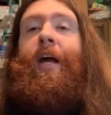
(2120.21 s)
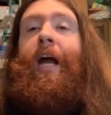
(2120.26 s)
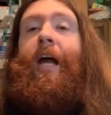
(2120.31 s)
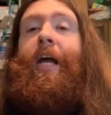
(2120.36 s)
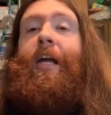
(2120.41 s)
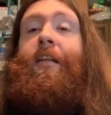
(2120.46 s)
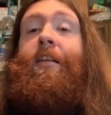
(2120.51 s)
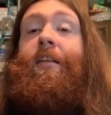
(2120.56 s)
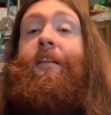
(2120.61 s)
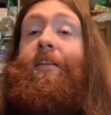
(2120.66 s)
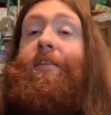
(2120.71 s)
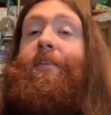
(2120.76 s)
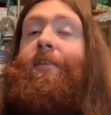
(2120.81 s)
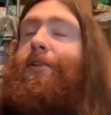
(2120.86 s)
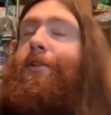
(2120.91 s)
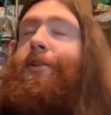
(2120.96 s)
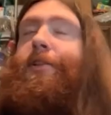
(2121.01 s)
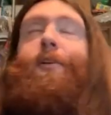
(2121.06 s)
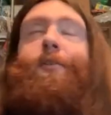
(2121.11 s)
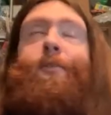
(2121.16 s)
And they're
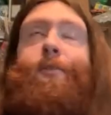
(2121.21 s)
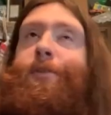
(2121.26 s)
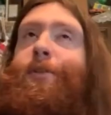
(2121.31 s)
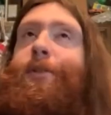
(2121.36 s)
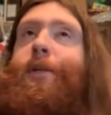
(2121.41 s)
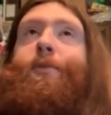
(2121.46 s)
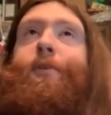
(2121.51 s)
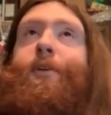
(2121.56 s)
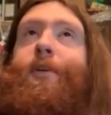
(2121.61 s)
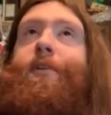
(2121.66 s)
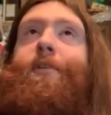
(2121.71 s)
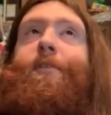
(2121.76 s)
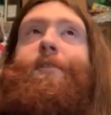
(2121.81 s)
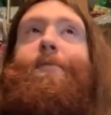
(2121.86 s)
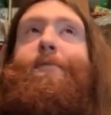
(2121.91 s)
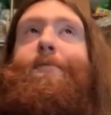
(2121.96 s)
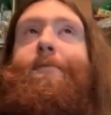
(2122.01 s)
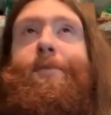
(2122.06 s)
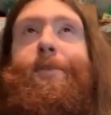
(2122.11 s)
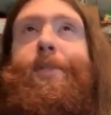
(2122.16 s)
so, so good
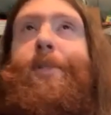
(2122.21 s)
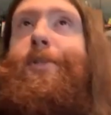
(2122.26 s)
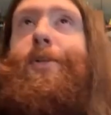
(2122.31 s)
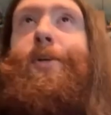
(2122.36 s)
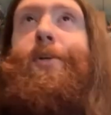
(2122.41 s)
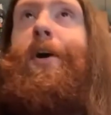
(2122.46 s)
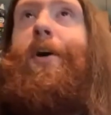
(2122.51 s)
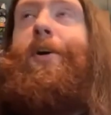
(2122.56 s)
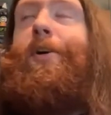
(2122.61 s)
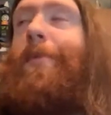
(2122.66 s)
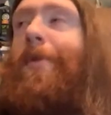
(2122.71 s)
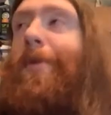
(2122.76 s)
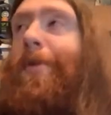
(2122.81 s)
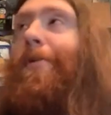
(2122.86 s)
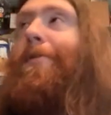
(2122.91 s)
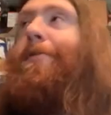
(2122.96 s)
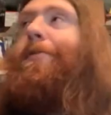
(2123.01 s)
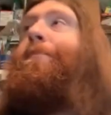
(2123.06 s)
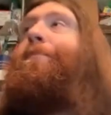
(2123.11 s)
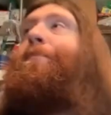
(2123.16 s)
such good
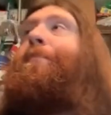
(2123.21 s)
documentaries.